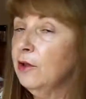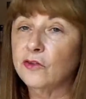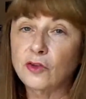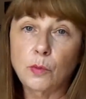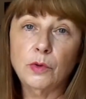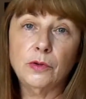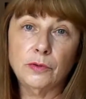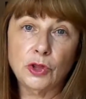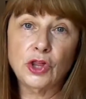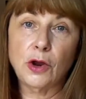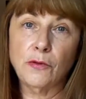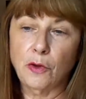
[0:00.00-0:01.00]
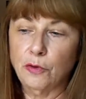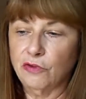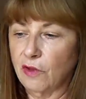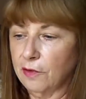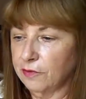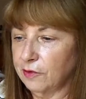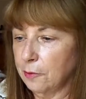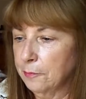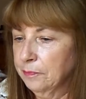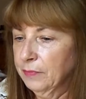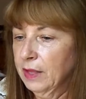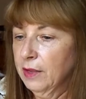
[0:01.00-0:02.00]
So we'll share those also.
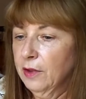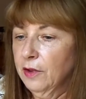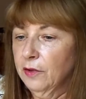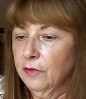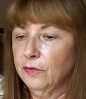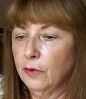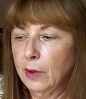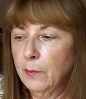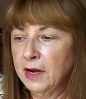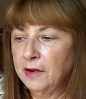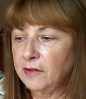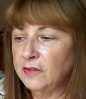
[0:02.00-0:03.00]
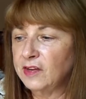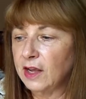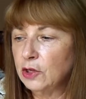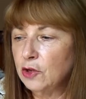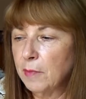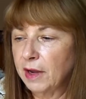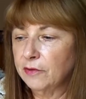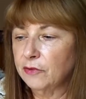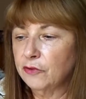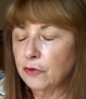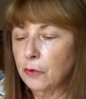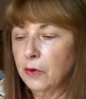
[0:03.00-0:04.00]
So I wanted to tell you my
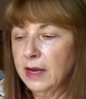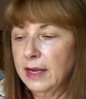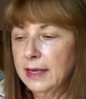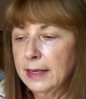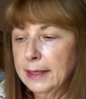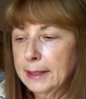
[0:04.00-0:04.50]
story.